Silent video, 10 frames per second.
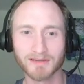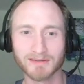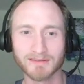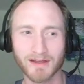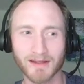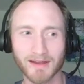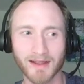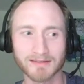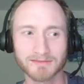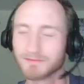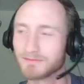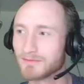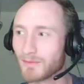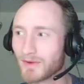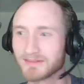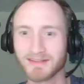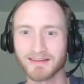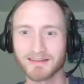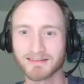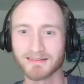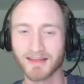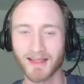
and I asked, "What is this?"